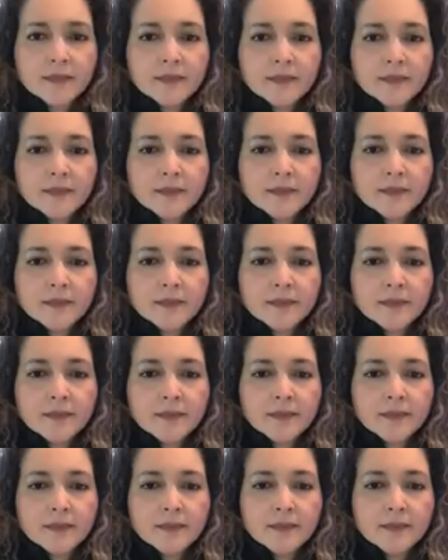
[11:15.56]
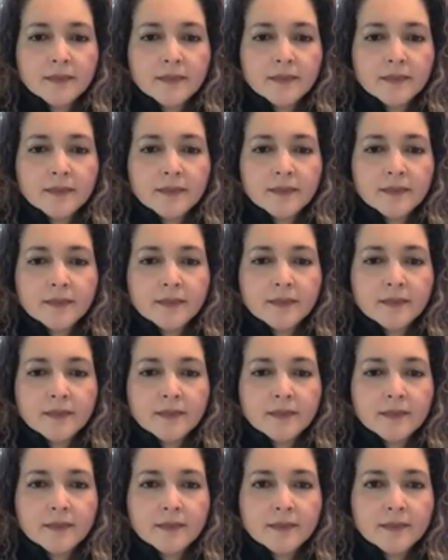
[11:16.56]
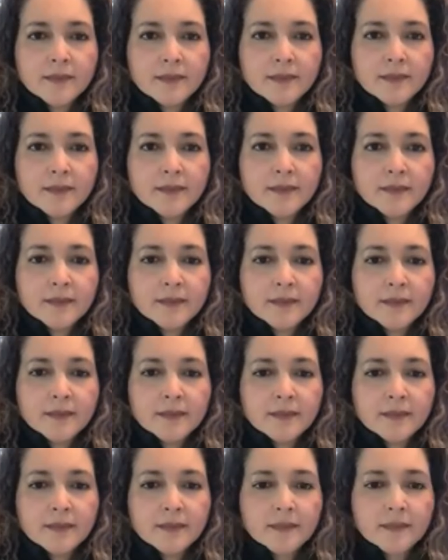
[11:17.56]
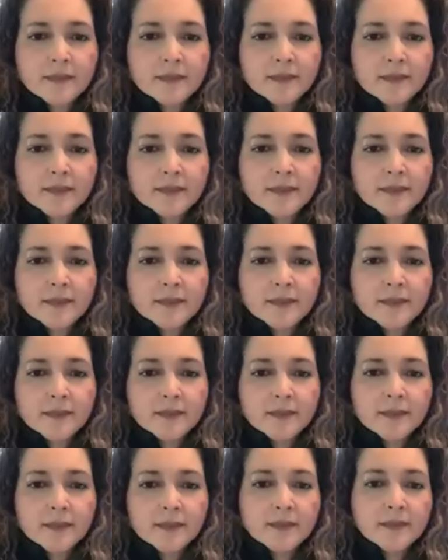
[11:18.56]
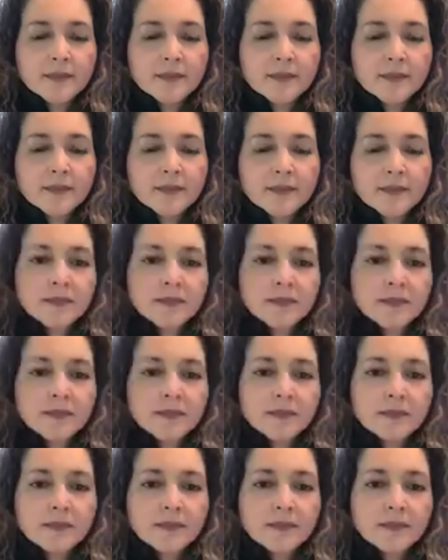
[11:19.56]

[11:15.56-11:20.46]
The person shown says nothing.